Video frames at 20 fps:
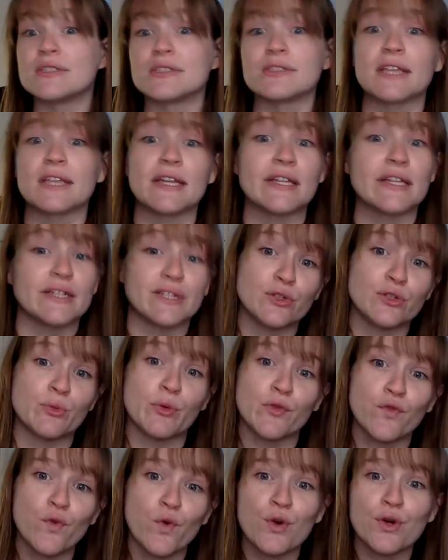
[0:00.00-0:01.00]
Do they need to do
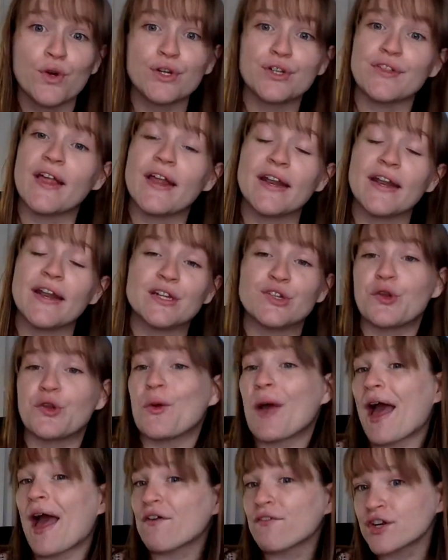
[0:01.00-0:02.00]
before? Do they need to do
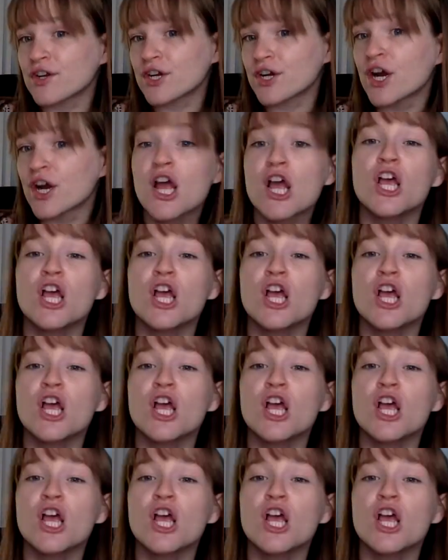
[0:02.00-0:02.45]
after?